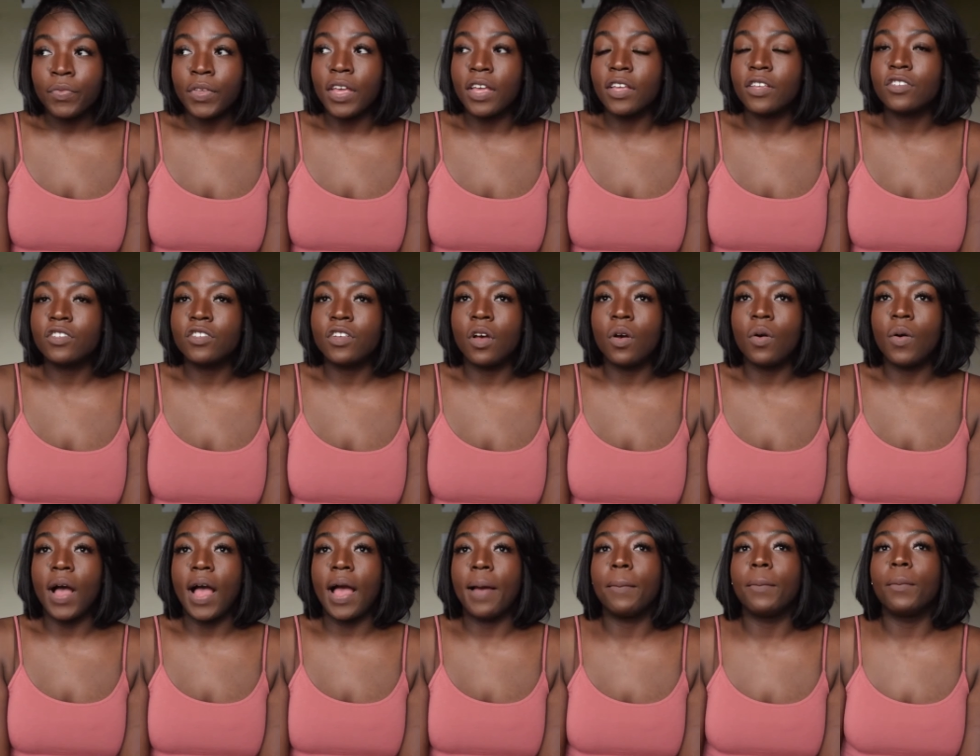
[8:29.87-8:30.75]
And
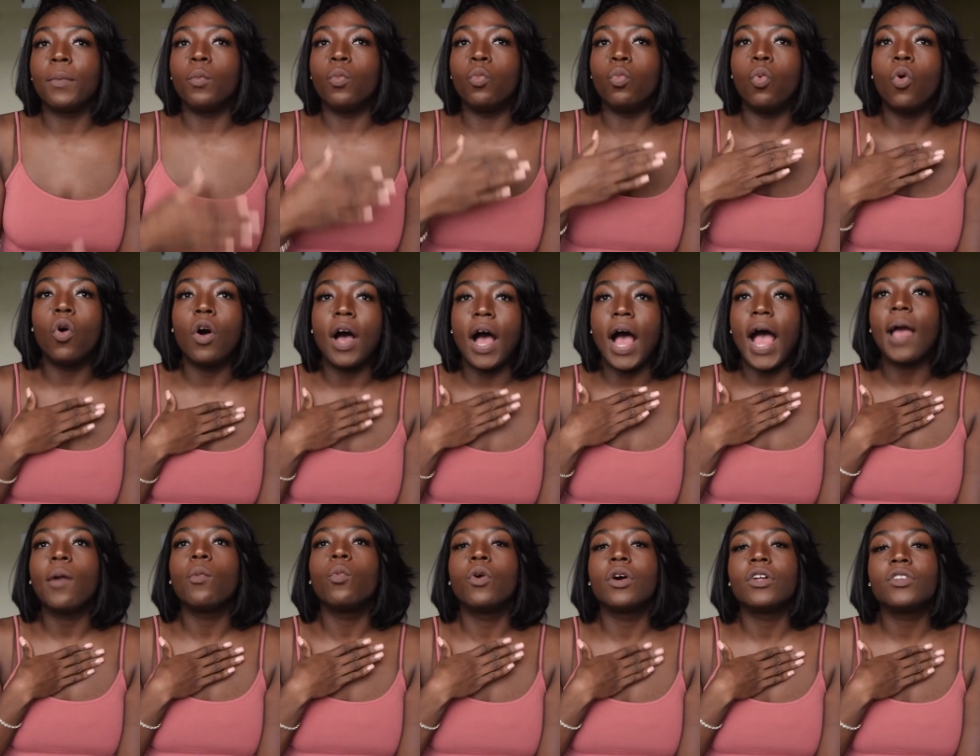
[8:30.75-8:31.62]
so
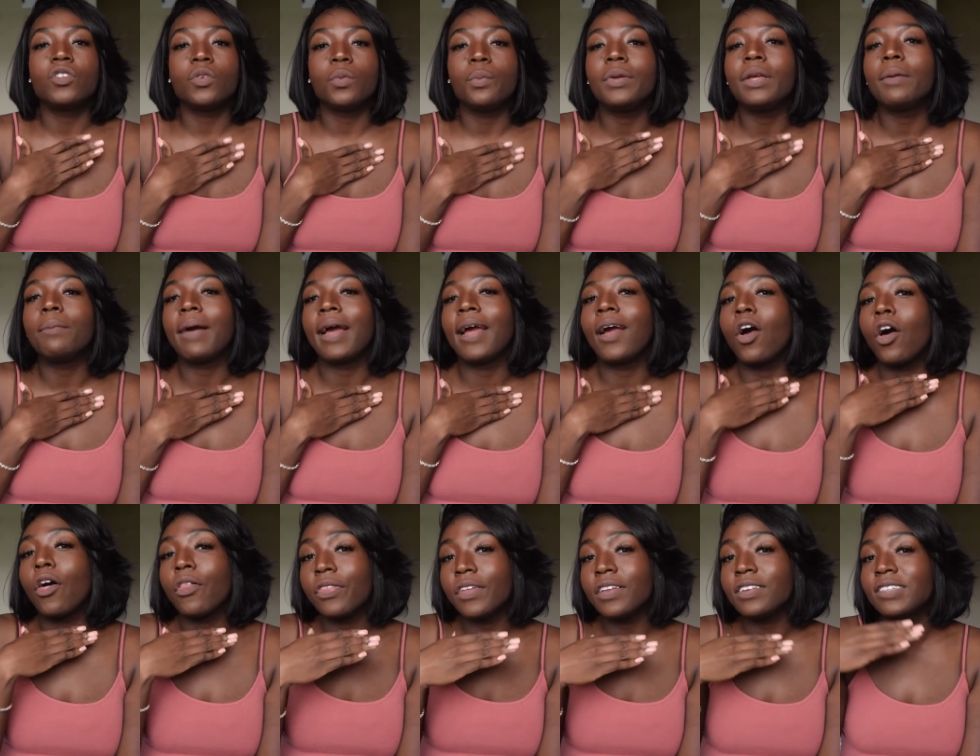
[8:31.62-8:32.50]
I want to be my
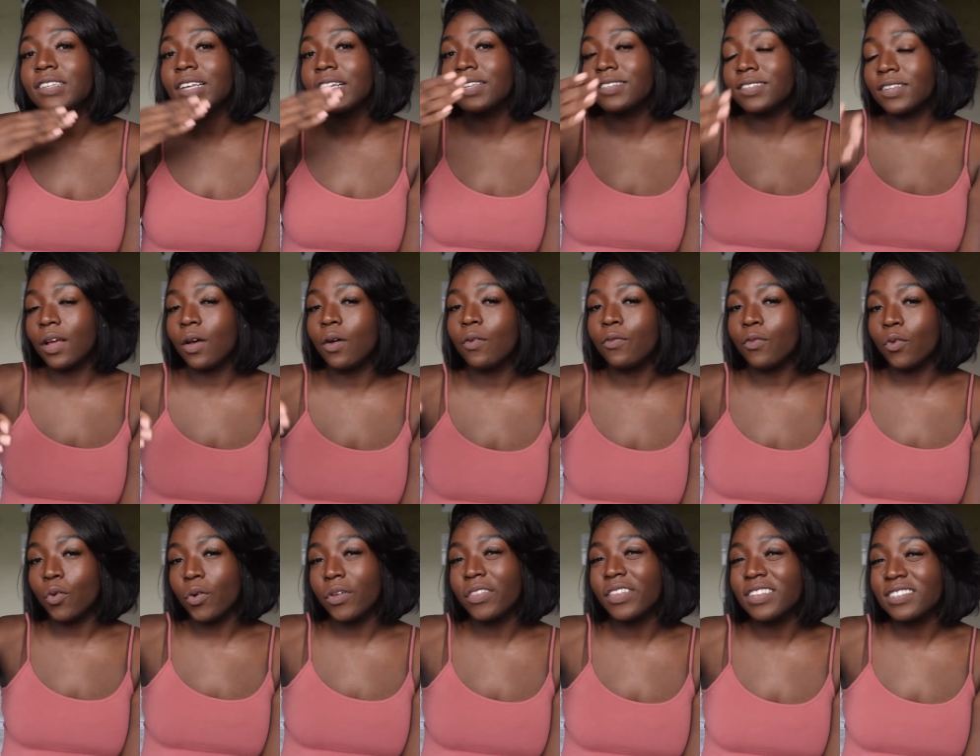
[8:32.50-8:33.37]
authentic
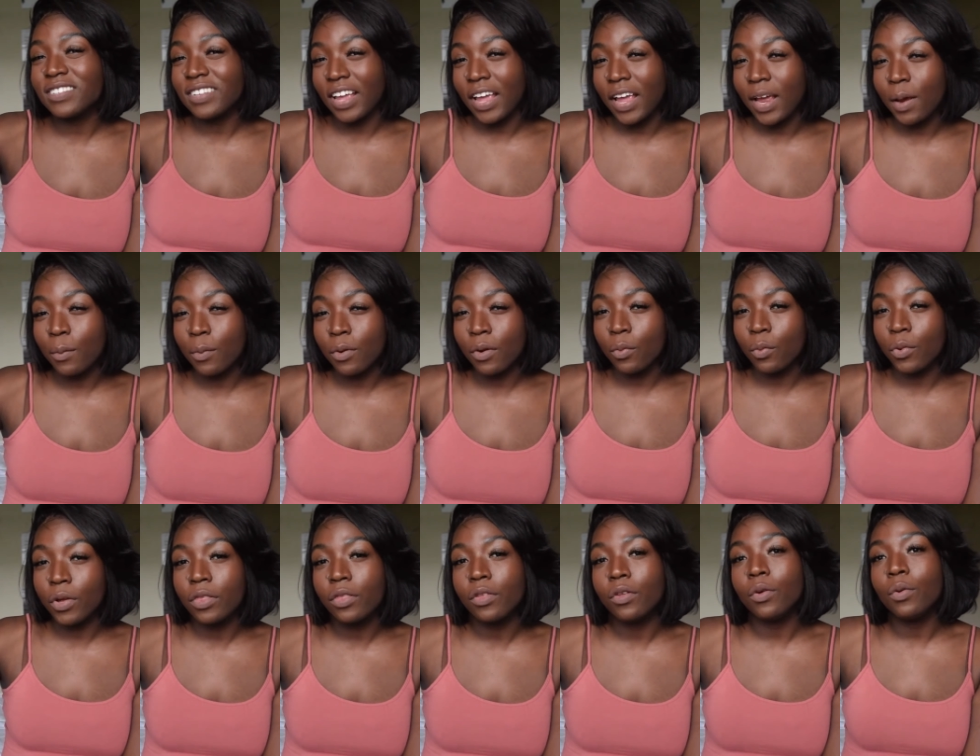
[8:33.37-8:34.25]
self on this camera
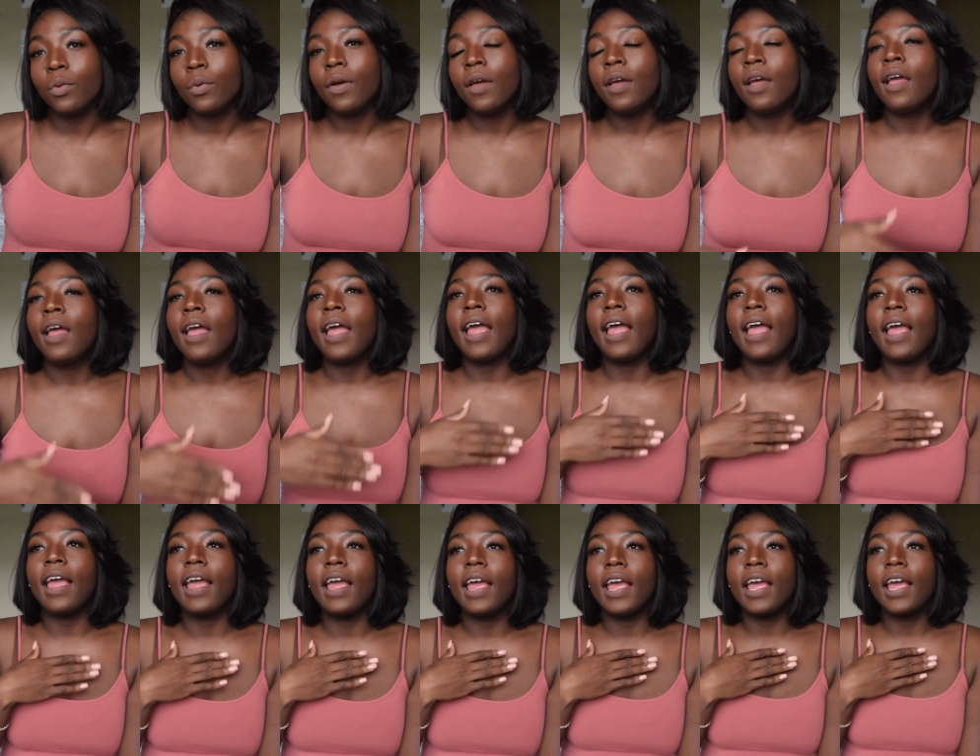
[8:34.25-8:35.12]
with you,
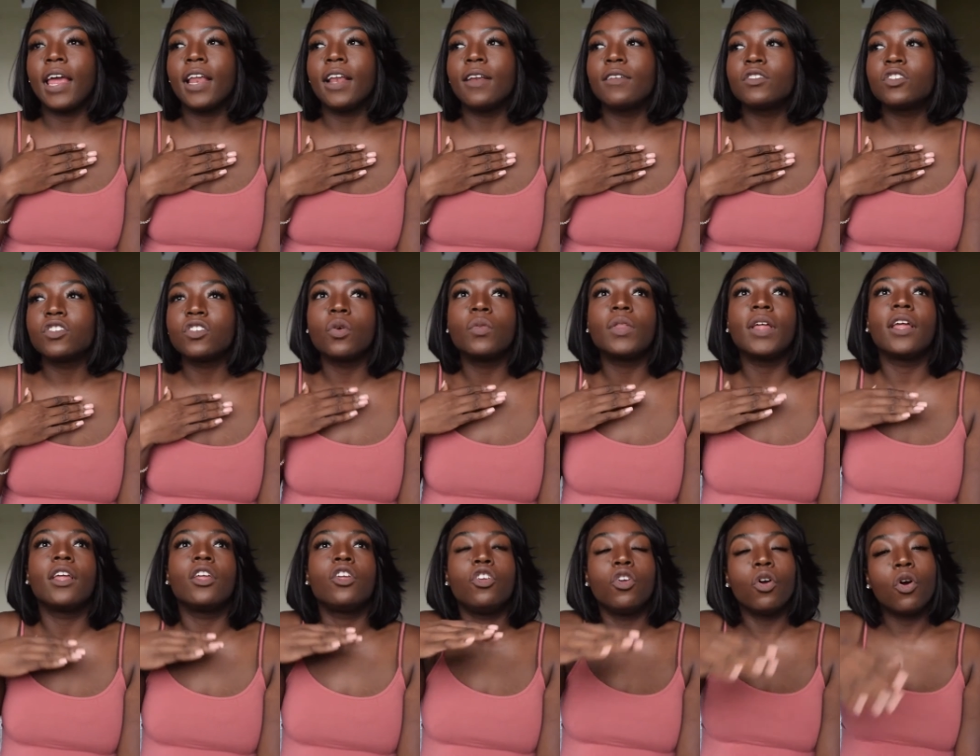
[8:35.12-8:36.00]
and so
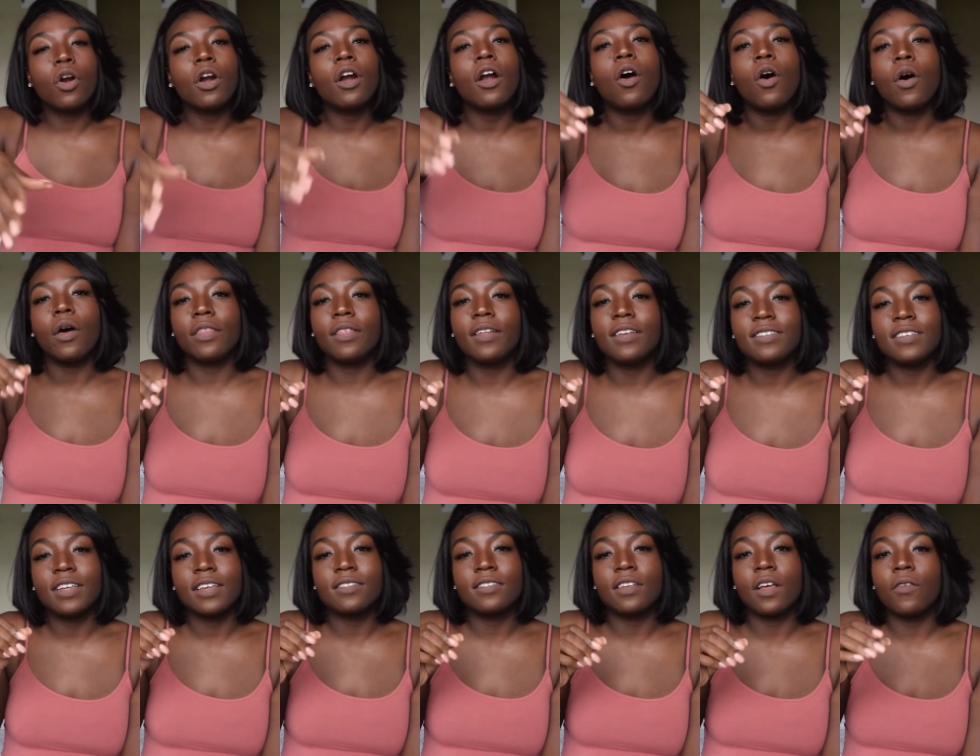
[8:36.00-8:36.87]
that your
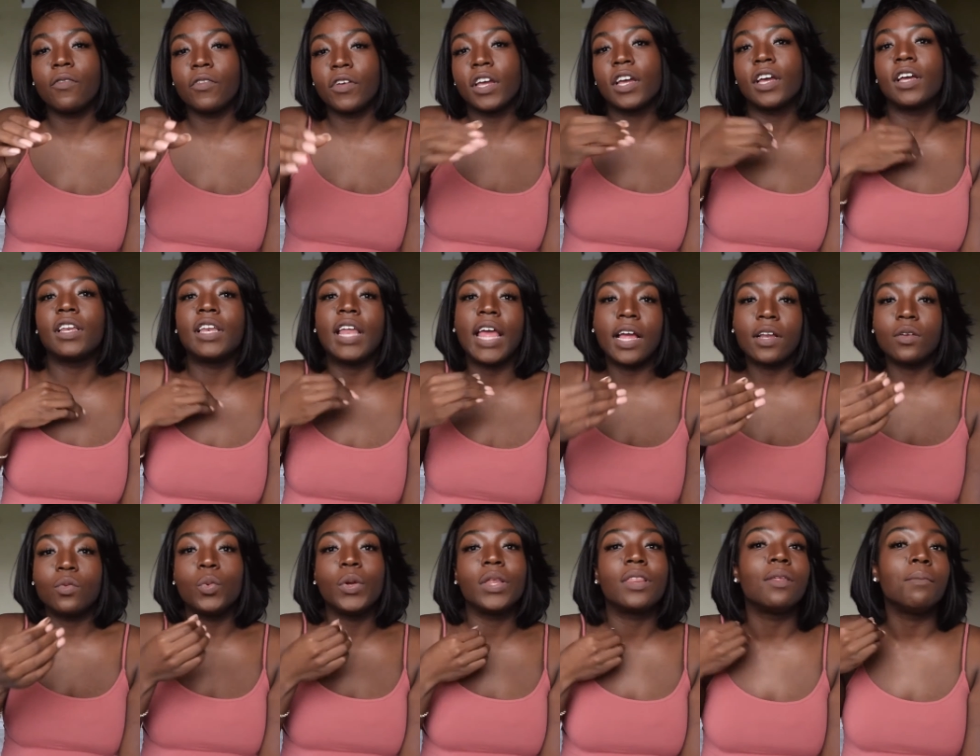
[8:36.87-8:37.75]
authentic self can
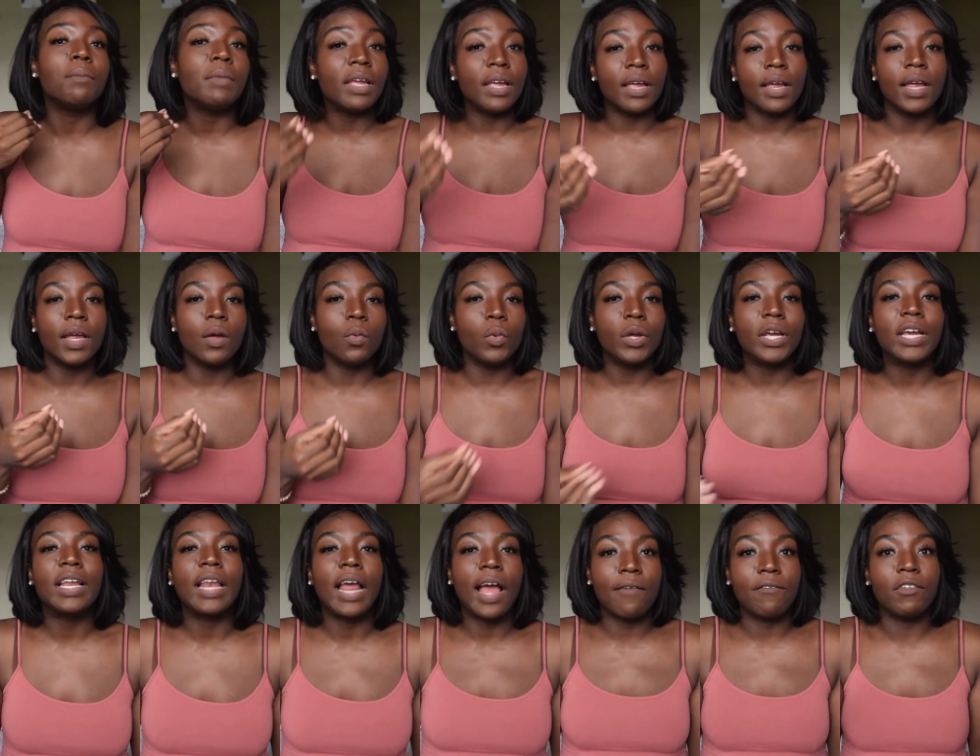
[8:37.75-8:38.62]
connect with me, and we
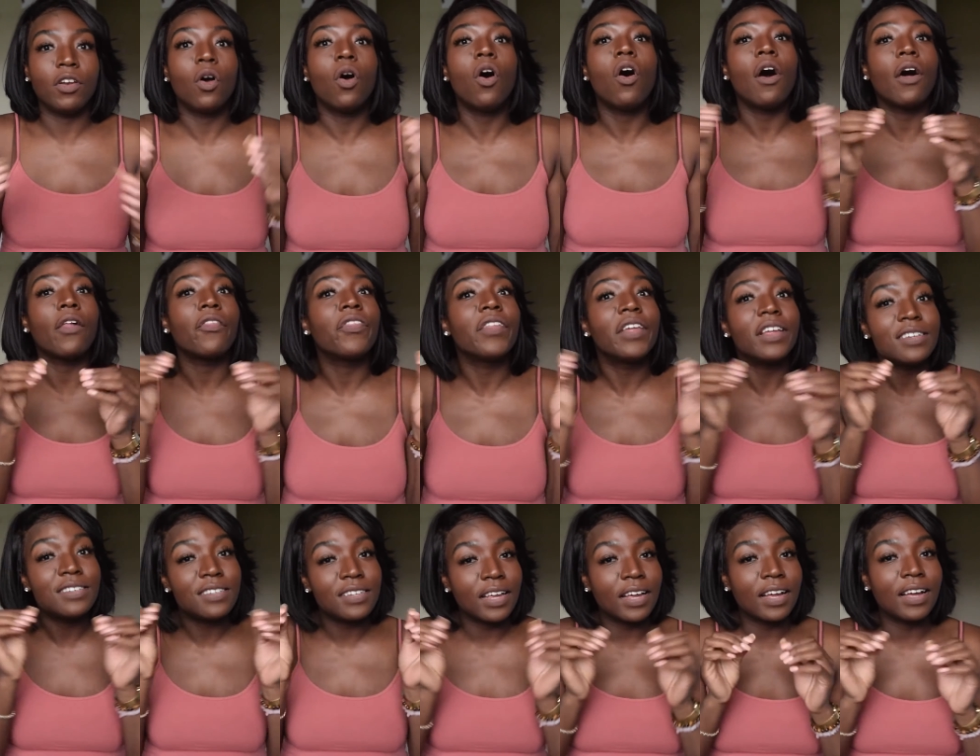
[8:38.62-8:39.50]
can have an
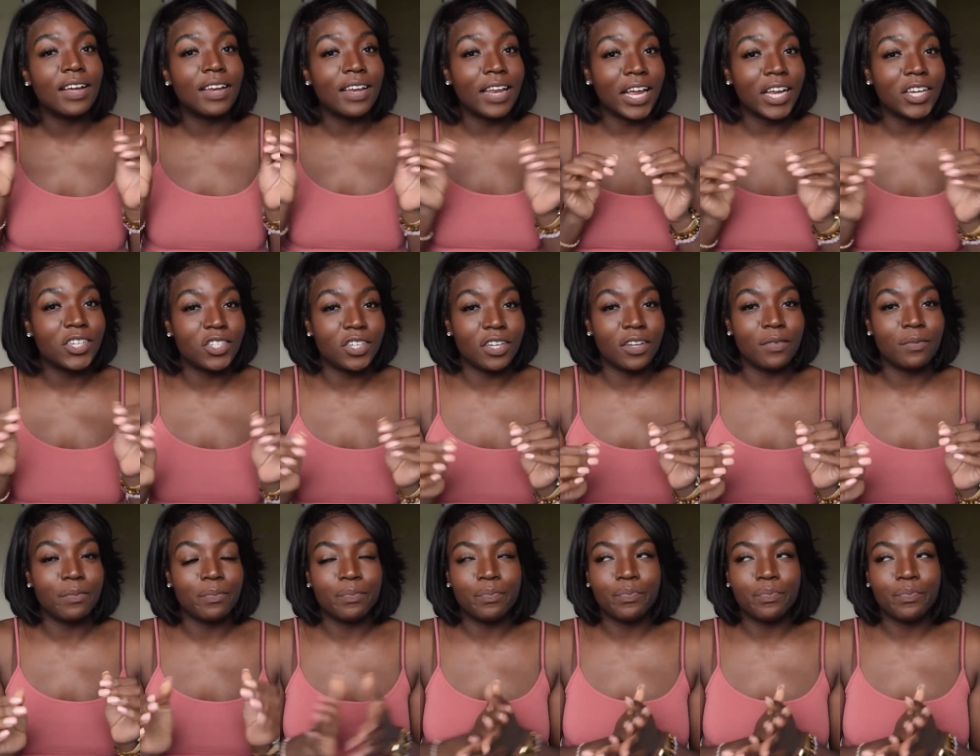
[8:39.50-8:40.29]
authentic connection.